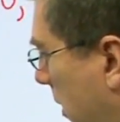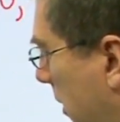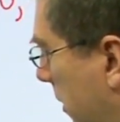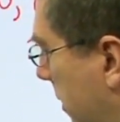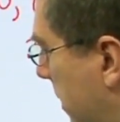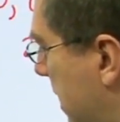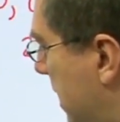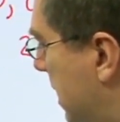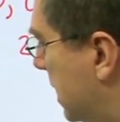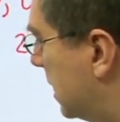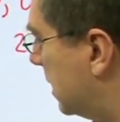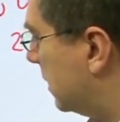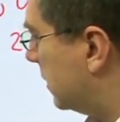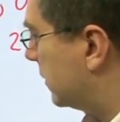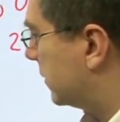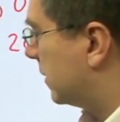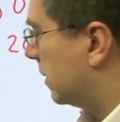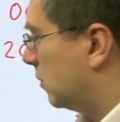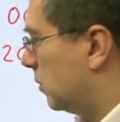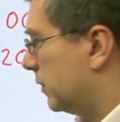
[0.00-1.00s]
are
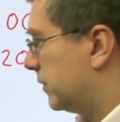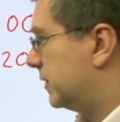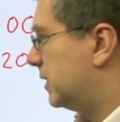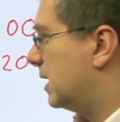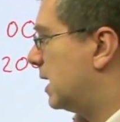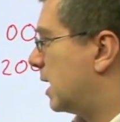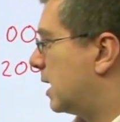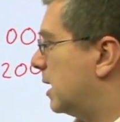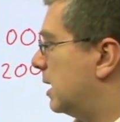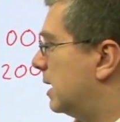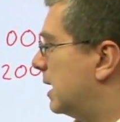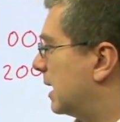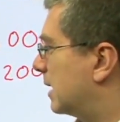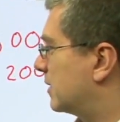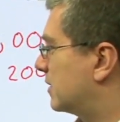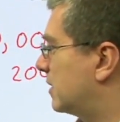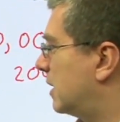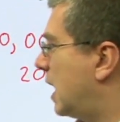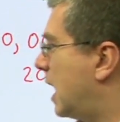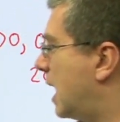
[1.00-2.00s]
these, and we'll see that on the
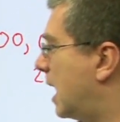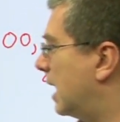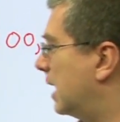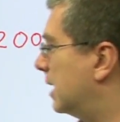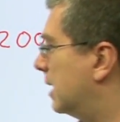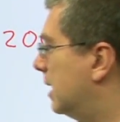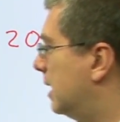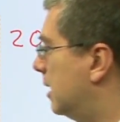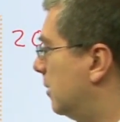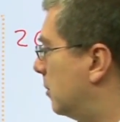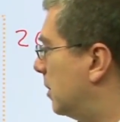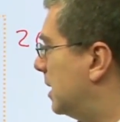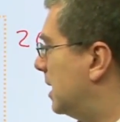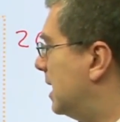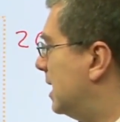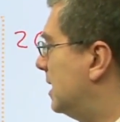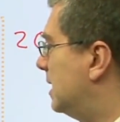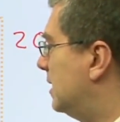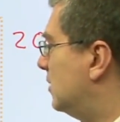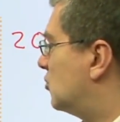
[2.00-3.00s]
next slide. But
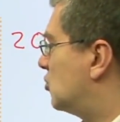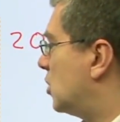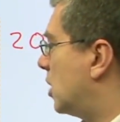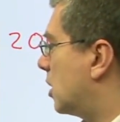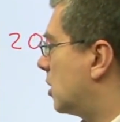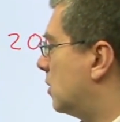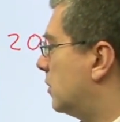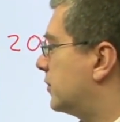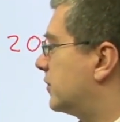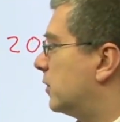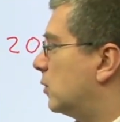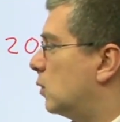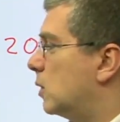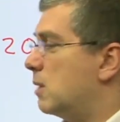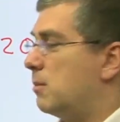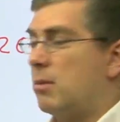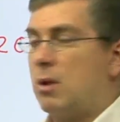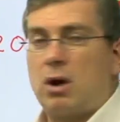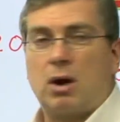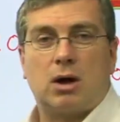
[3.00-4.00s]
in these jungles,
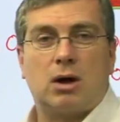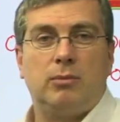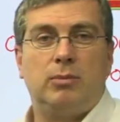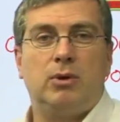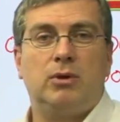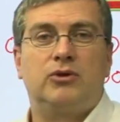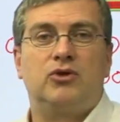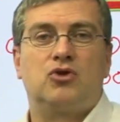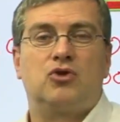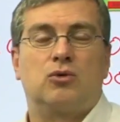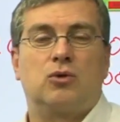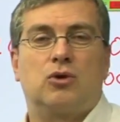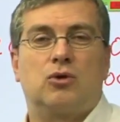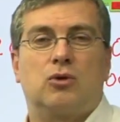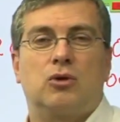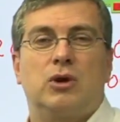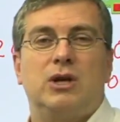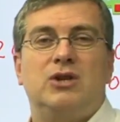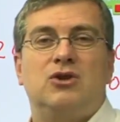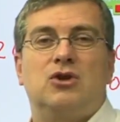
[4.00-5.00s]
remarkable
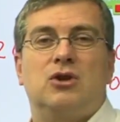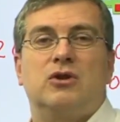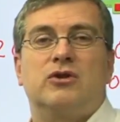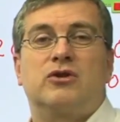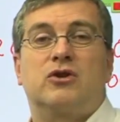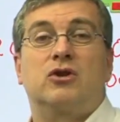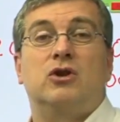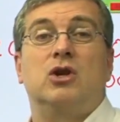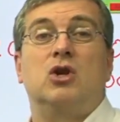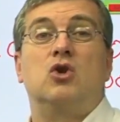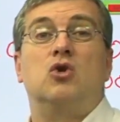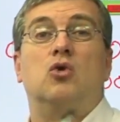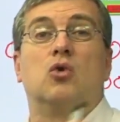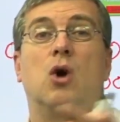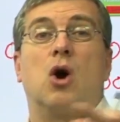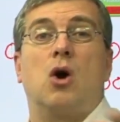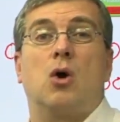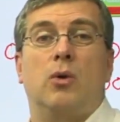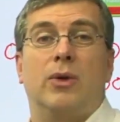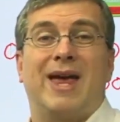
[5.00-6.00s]
creatures could
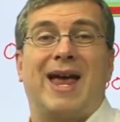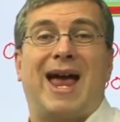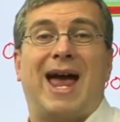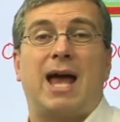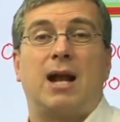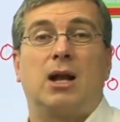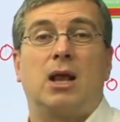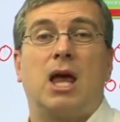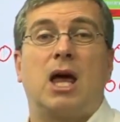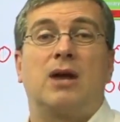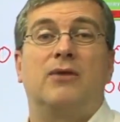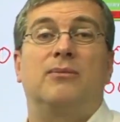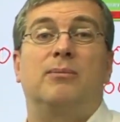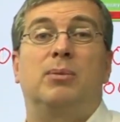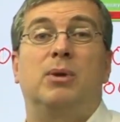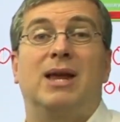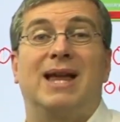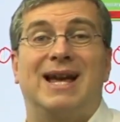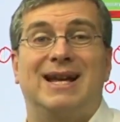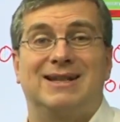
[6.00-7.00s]
grow. They had a lot of
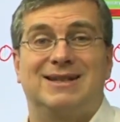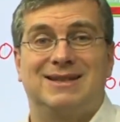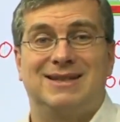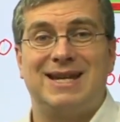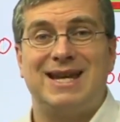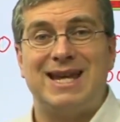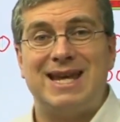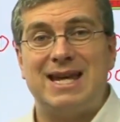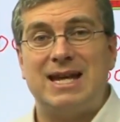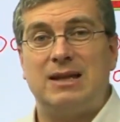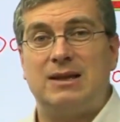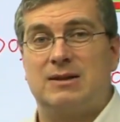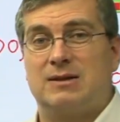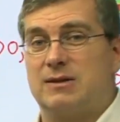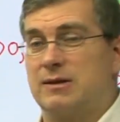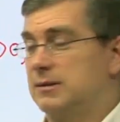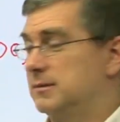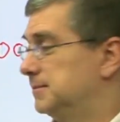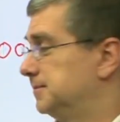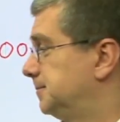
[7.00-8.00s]
plants to eat.